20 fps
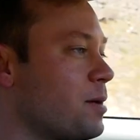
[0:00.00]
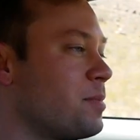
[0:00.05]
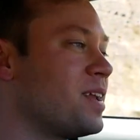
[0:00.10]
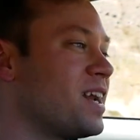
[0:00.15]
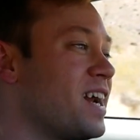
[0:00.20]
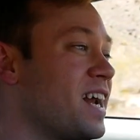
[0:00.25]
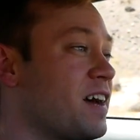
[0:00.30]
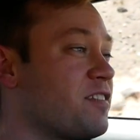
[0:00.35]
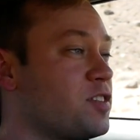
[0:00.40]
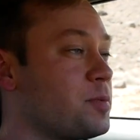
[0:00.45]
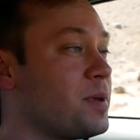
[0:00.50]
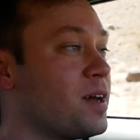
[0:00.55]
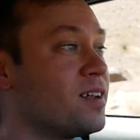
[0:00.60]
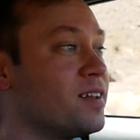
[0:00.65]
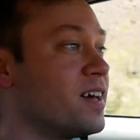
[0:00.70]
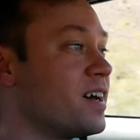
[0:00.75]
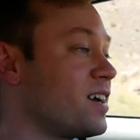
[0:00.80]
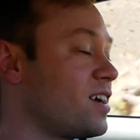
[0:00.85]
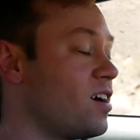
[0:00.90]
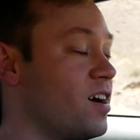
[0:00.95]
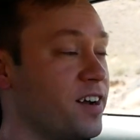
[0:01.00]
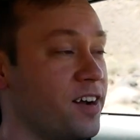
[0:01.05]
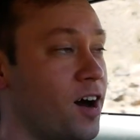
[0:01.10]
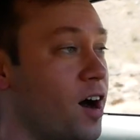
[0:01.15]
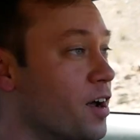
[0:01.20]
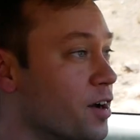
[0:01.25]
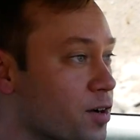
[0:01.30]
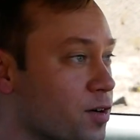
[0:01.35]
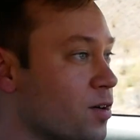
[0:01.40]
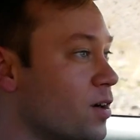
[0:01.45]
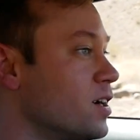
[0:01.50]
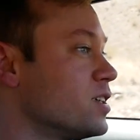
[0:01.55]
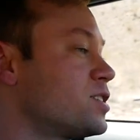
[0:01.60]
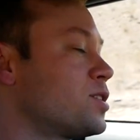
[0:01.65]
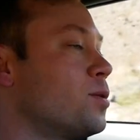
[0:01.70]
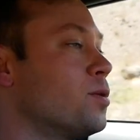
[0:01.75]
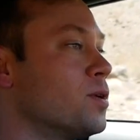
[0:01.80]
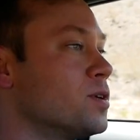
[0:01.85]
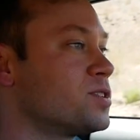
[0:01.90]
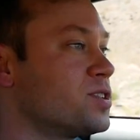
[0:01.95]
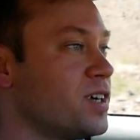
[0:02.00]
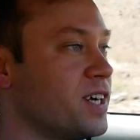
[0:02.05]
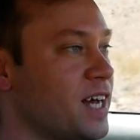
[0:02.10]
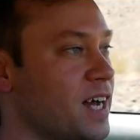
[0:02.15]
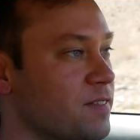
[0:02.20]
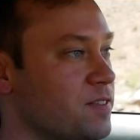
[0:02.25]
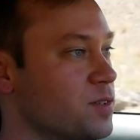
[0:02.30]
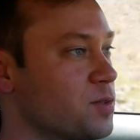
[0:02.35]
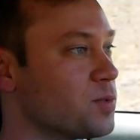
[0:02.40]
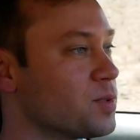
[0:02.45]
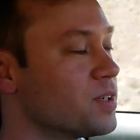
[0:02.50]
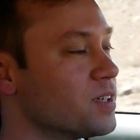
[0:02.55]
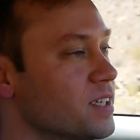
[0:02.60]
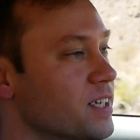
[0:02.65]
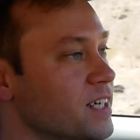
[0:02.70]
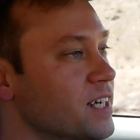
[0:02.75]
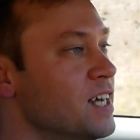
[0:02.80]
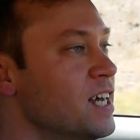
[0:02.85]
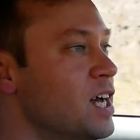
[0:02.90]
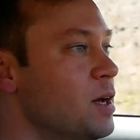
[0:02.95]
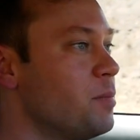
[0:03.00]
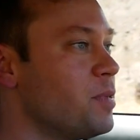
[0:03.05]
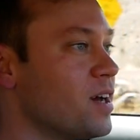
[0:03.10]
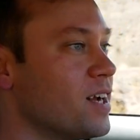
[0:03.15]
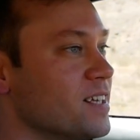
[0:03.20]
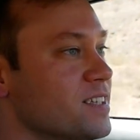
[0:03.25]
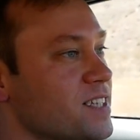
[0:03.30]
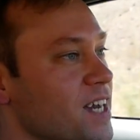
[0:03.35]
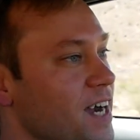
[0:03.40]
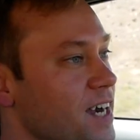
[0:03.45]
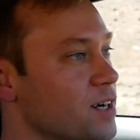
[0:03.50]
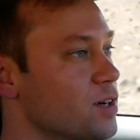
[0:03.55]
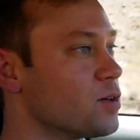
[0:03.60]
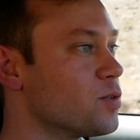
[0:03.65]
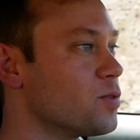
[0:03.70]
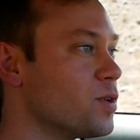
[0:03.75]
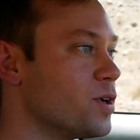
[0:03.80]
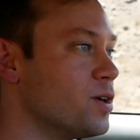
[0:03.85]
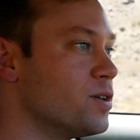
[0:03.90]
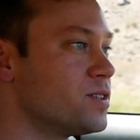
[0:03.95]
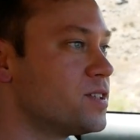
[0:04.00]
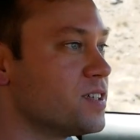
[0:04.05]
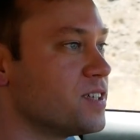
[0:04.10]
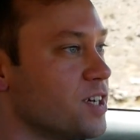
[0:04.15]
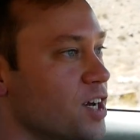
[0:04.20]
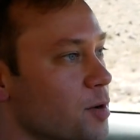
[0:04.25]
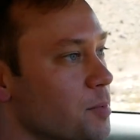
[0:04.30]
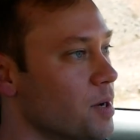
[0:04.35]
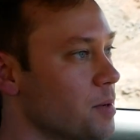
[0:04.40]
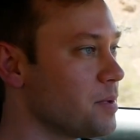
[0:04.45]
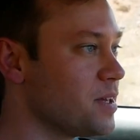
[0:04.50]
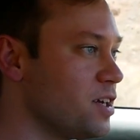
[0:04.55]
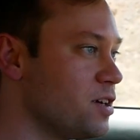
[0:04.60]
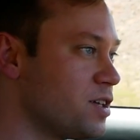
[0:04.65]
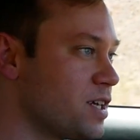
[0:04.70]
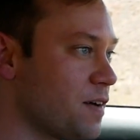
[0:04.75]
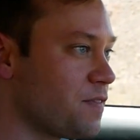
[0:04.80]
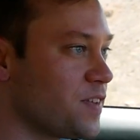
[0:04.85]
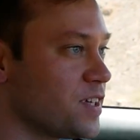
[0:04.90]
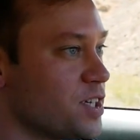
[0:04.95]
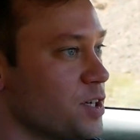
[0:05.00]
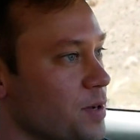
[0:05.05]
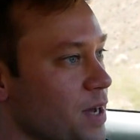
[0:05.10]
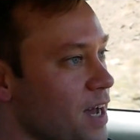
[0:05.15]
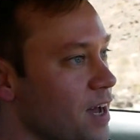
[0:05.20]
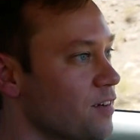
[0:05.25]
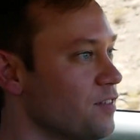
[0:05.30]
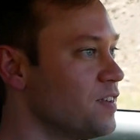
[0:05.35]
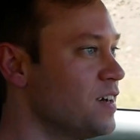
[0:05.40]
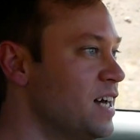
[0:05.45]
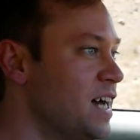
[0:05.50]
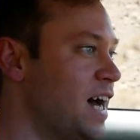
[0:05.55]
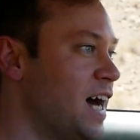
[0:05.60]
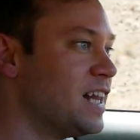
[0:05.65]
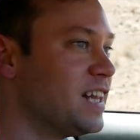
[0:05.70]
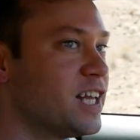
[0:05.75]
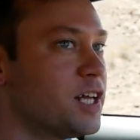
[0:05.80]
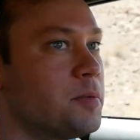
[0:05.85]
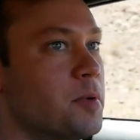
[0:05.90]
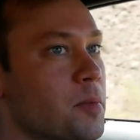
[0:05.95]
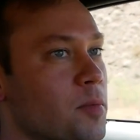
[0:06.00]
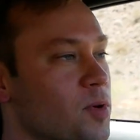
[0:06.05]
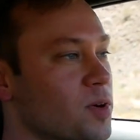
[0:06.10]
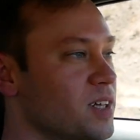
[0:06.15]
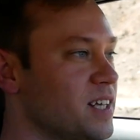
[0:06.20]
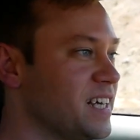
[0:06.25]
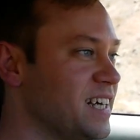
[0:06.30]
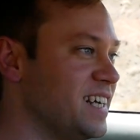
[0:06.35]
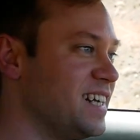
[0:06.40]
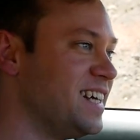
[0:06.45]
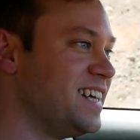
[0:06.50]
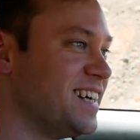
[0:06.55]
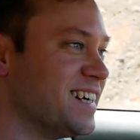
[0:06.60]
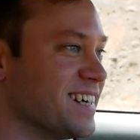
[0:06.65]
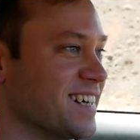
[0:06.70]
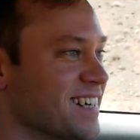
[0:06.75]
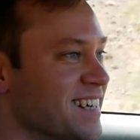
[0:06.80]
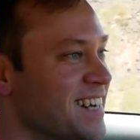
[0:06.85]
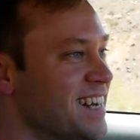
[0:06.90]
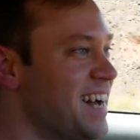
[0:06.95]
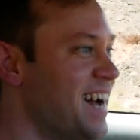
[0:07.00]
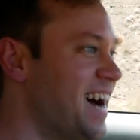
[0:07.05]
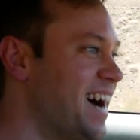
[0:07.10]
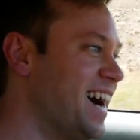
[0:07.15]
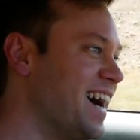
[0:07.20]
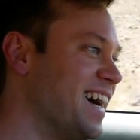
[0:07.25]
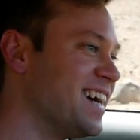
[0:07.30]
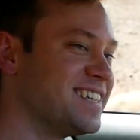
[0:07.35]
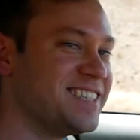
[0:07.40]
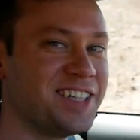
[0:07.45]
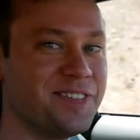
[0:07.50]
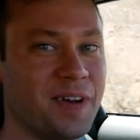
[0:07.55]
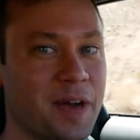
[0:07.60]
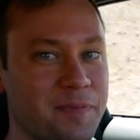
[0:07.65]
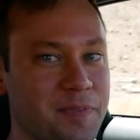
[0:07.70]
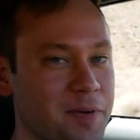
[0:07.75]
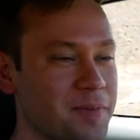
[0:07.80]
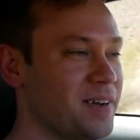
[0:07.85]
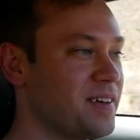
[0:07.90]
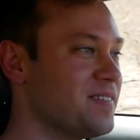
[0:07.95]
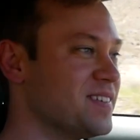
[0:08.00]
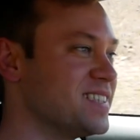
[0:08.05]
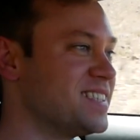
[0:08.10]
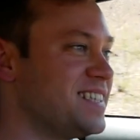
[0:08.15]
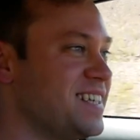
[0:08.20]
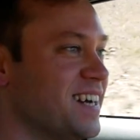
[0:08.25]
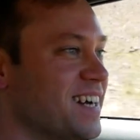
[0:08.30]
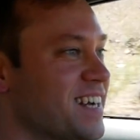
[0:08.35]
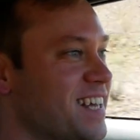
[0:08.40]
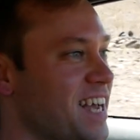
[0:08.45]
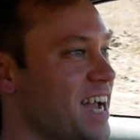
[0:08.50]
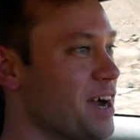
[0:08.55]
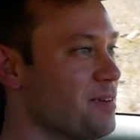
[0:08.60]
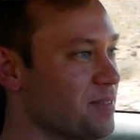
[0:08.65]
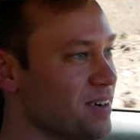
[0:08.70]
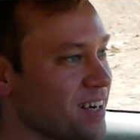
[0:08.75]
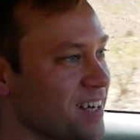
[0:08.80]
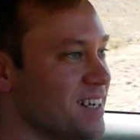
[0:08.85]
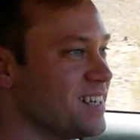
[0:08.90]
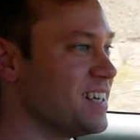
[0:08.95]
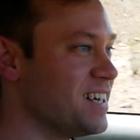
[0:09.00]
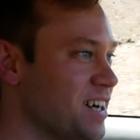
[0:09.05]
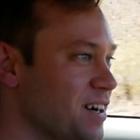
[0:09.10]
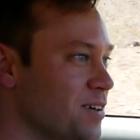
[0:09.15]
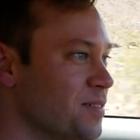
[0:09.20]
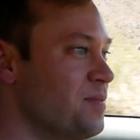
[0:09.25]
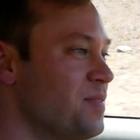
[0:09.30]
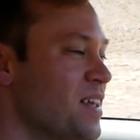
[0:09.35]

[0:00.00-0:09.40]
I mean, I'd have to be on like an autocross course or I'd have to really be on a tighter road to know. But I mean, you definitely do have a little bit more lean here, uh, as you might be able to even see on camera. It, you know,